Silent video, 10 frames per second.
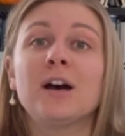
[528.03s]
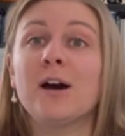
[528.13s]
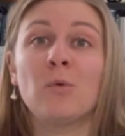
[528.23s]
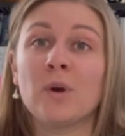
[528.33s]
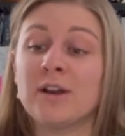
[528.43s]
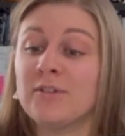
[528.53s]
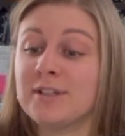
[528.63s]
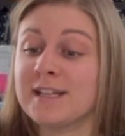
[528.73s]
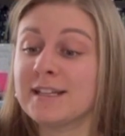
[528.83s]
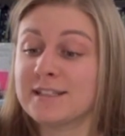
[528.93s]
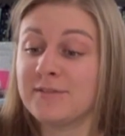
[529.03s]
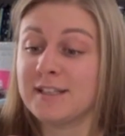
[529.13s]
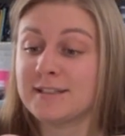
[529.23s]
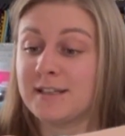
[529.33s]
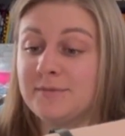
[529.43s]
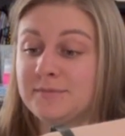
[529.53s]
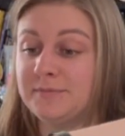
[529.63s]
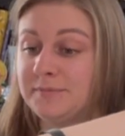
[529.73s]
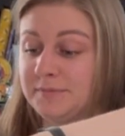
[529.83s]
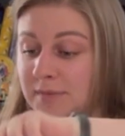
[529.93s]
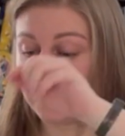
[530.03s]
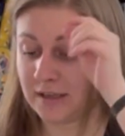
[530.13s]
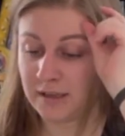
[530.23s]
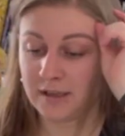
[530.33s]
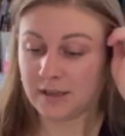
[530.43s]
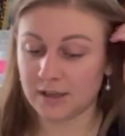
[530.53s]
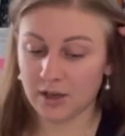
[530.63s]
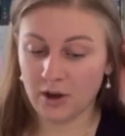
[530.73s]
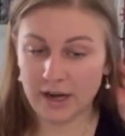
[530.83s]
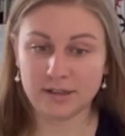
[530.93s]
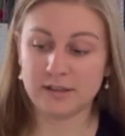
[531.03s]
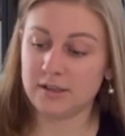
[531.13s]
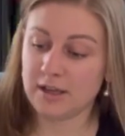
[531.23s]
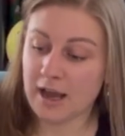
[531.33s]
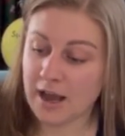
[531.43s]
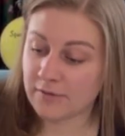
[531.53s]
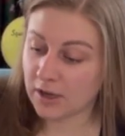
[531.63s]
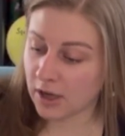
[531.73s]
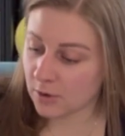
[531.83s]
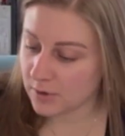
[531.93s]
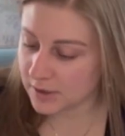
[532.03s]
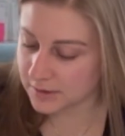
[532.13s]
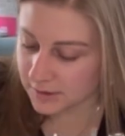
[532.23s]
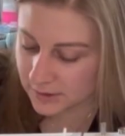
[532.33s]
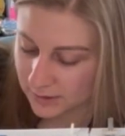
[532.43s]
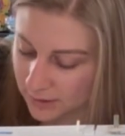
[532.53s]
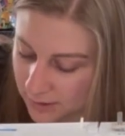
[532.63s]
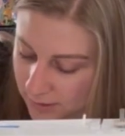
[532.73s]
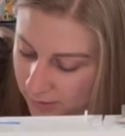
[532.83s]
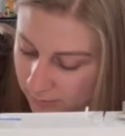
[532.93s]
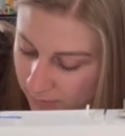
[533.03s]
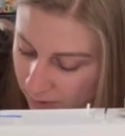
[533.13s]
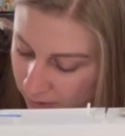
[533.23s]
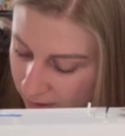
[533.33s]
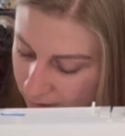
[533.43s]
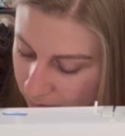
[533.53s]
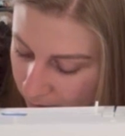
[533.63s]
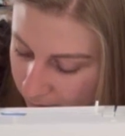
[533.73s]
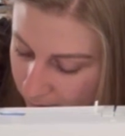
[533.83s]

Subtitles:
whatever it takes to fix it. All right, oh, maybe this one.